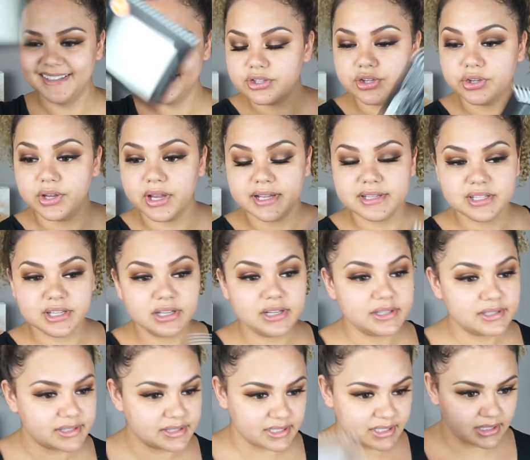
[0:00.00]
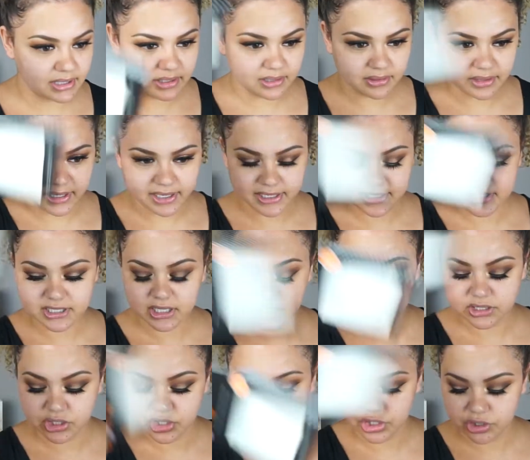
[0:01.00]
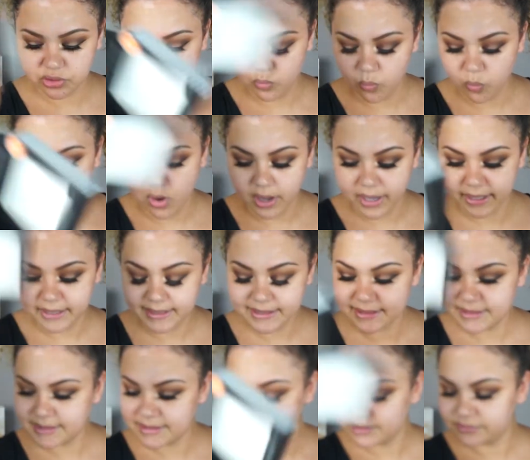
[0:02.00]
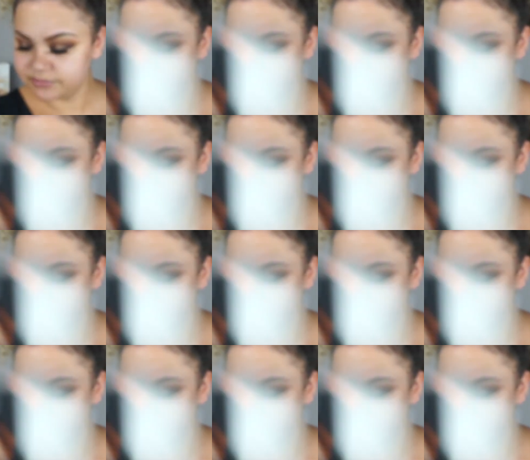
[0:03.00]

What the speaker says: So you guys are gonna see that it's gonna turn white.